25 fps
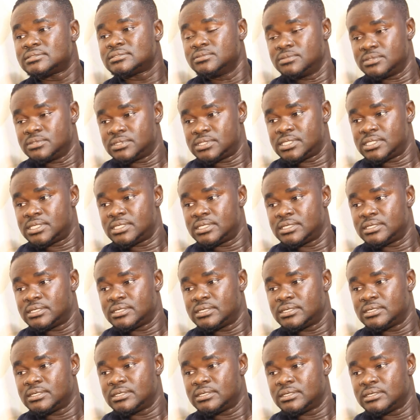You see,
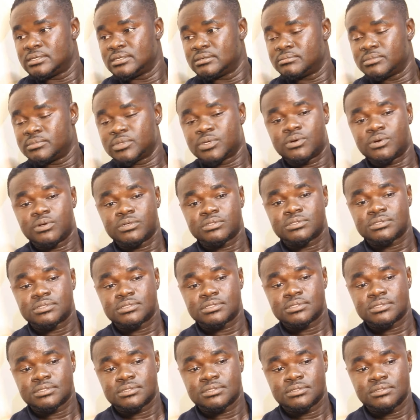
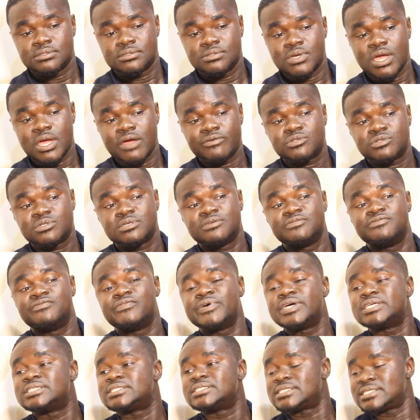because you have to
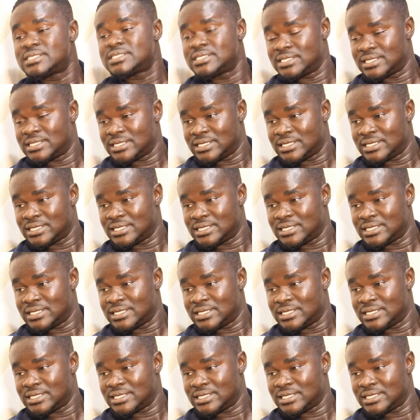invest